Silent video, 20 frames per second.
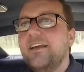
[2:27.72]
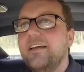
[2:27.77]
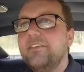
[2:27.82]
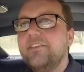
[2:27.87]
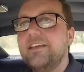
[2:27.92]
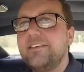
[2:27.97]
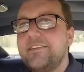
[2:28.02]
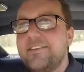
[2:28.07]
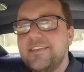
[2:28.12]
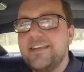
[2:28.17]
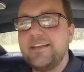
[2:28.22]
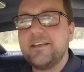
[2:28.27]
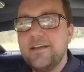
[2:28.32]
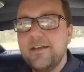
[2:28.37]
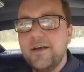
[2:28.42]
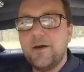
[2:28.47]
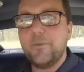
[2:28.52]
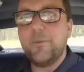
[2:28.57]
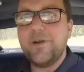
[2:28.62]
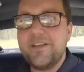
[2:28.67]
This thing,
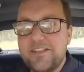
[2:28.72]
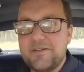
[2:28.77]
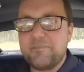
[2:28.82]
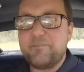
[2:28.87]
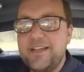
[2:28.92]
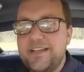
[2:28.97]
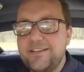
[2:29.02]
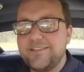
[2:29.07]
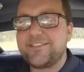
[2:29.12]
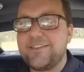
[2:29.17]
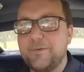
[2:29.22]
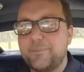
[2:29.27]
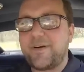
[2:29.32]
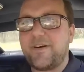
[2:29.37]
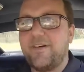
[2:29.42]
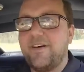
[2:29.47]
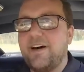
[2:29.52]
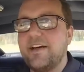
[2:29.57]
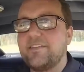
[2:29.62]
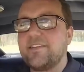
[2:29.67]
one of the biggest
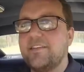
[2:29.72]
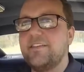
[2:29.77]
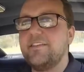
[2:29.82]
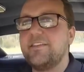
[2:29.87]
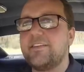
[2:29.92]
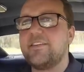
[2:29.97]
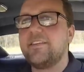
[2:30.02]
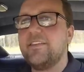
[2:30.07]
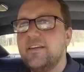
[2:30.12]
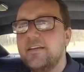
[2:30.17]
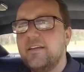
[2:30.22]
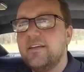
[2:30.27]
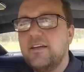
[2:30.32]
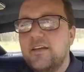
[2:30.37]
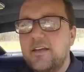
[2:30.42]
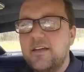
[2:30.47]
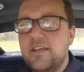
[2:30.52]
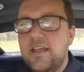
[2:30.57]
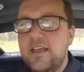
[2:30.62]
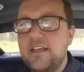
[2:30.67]
surprises,
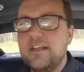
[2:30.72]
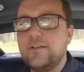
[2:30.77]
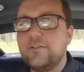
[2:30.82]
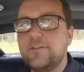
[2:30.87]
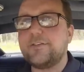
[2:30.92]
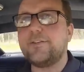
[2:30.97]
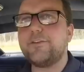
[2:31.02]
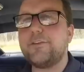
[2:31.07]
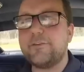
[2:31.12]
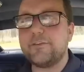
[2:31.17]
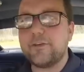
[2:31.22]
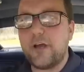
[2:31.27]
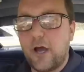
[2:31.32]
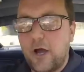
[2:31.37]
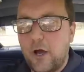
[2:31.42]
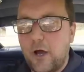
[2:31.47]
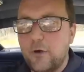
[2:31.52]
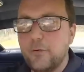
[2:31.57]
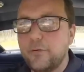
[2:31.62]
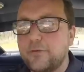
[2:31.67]
it is
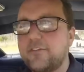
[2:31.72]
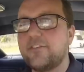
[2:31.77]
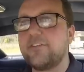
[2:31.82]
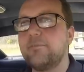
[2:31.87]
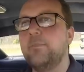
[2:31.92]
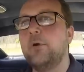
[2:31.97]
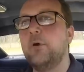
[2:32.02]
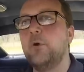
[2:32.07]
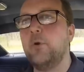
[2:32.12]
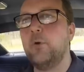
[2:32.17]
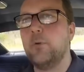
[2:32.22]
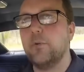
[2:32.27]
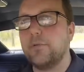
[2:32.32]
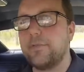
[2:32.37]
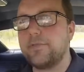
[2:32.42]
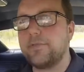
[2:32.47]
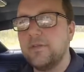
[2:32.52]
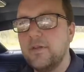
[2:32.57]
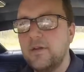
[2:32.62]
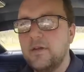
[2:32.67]
so smooth.
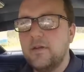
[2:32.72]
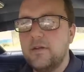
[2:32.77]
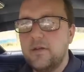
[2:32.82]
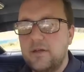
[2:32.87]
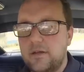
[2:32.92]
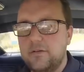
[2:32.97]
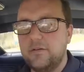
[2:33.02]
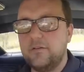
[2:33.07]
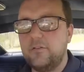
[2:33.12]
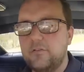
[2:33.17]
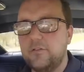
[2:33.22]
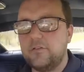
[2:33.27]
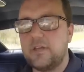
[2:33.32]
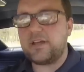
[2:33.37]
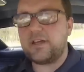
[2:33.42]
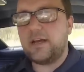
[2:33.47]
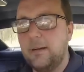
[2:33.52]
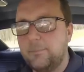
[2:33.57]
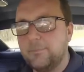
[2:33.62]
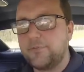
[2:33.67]
It
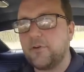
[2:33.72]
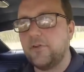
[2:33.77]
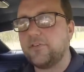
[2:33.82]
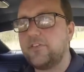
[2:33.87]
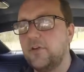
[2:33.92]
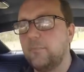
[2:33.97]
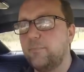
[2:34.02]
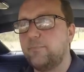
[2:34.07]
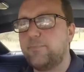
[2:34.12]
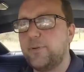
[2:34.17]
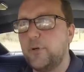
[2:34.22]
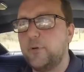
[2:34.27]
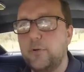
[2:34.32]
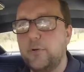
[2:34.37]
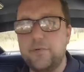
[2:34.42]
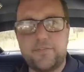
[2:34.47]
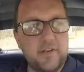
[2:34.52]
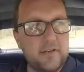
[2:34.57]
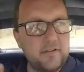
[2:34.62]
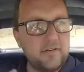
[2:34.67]
comes onto
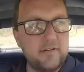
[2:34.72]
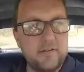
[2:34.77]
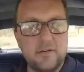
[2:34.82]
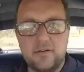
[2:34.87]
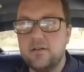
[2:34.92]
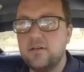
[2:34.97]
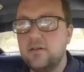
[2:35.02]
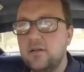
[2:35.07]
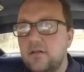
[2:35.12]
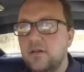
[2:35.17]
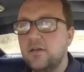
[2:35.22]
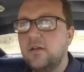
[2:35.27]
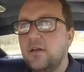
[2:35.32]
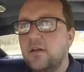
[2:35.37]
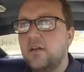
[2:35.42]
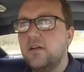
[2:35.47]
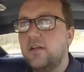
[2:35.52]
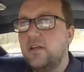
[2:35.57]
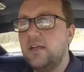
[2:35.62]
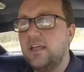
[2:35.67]
boost, it
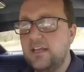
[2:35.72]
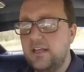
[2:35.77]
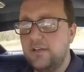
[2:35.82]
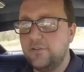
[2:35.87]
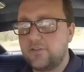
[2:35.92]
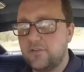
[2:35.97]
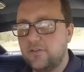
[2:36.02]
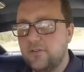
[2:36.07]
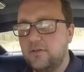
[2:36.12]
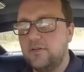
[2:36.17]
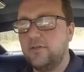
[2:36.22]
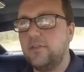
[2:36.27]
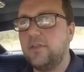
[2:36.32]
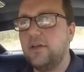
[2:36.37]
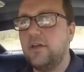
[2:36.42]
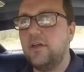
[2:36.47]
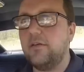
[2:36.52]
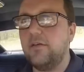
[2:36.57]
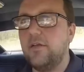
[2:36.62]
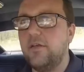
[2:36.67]
is,
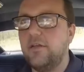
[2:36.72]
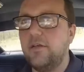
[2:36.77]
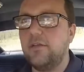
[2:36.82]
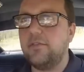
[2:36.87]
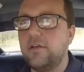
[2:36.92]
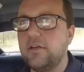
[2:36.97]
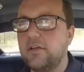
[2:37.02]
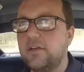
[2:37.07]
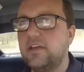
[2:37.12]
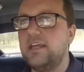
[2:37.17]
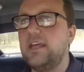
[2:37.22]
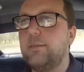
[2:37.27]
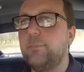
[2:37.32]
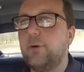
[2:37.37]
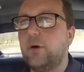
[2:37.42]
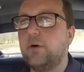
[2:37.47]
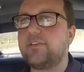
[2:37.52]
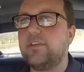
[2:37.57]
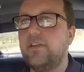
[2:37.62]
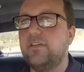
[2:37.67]
the
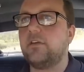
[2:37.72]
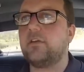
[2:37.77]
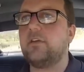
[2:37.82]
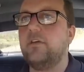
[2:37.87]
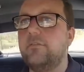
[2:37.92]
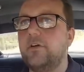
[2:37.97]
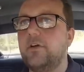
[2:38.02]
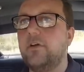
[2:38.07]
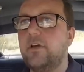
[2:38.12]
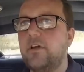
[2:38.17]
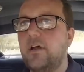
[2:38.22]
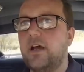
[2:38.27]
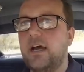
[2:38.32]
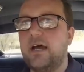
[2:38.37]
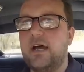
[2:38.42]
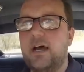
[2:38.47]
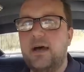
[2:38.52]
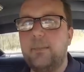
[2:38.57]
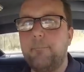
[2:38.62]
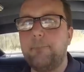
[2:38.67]
gearbox and the converter
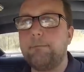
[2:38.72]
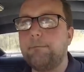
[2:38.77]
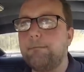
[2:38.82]
are